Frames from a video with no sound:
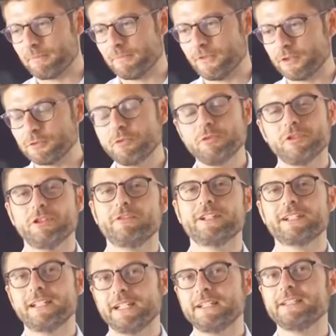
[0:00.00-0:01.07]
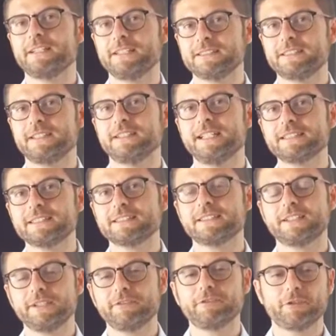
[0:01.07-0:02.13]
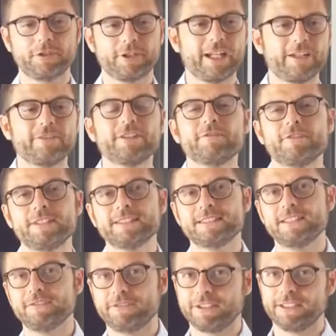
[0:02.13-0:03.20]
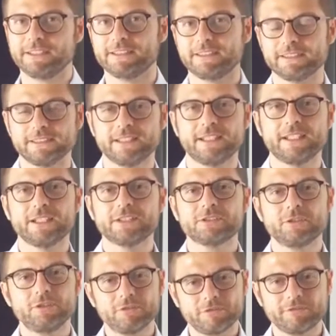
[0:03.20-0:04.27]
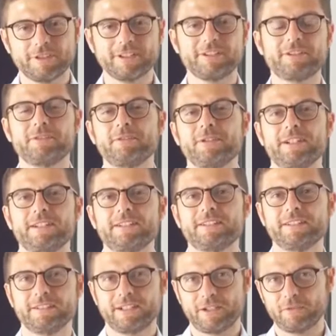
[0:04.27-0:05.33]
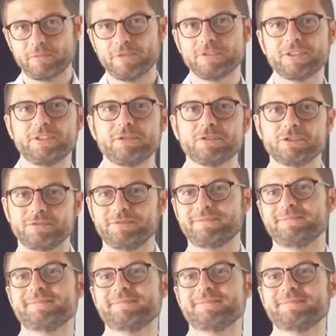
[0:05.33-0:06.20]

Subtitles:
the rule of the client is necessary for having these differences. So thank you, and I hope to see you soon.